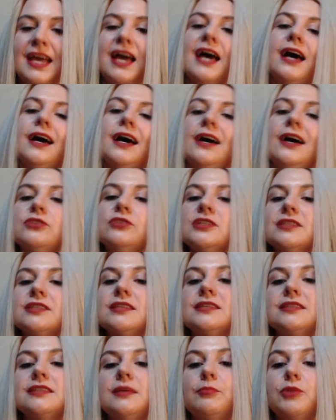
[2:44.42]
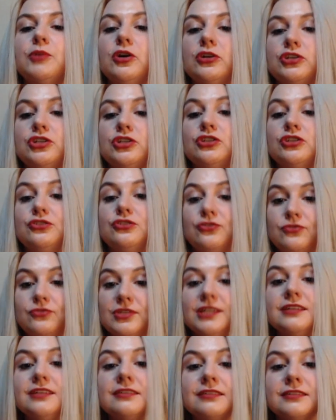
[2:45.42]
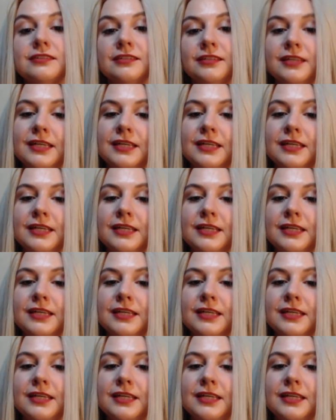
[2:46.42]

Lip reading: How does the subconscious do this?